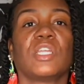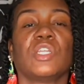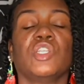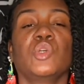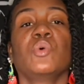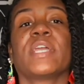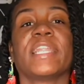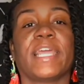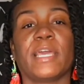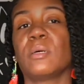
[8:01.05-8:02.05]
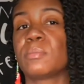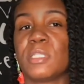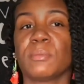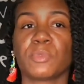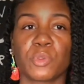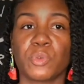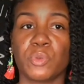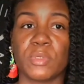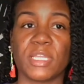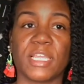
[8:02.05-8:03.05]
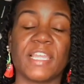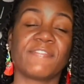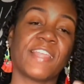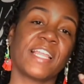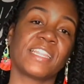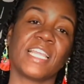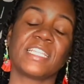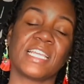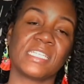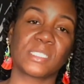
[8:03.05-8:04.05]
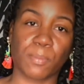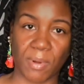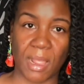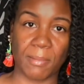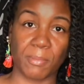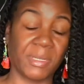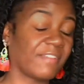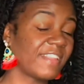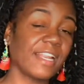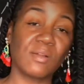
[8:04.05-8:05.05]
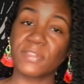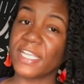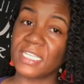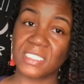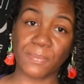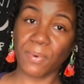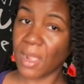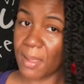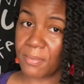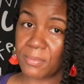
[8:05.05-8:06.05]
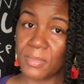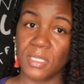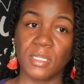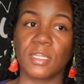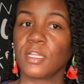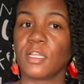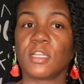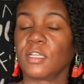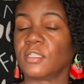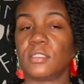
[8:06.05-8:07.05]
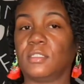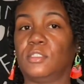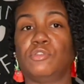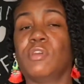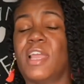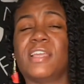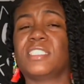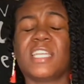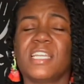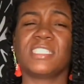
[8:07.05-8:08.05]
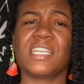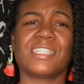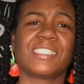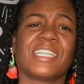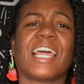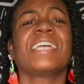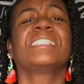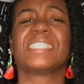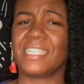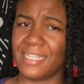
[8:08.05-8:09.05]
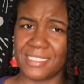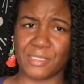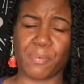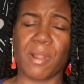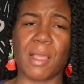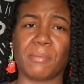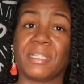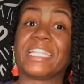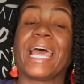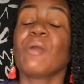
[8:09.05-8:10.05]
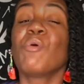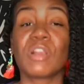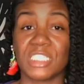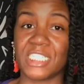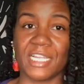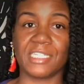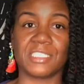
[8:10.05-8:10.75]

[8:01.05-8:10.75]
you can help them through if they think that it's a problem. But if they don't think it's a problem, you can't change that until they see it as a problem and they want to change